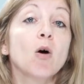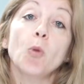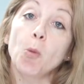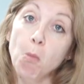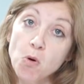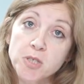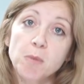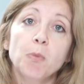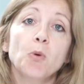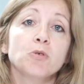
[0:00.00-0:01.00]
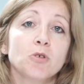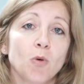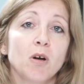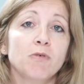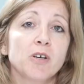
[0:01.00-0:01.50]
or the most important
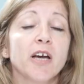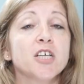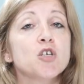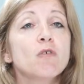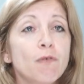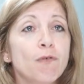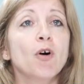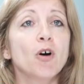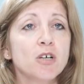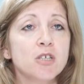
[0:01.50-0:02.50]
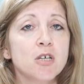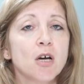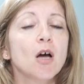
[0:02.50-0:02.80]
qualification first.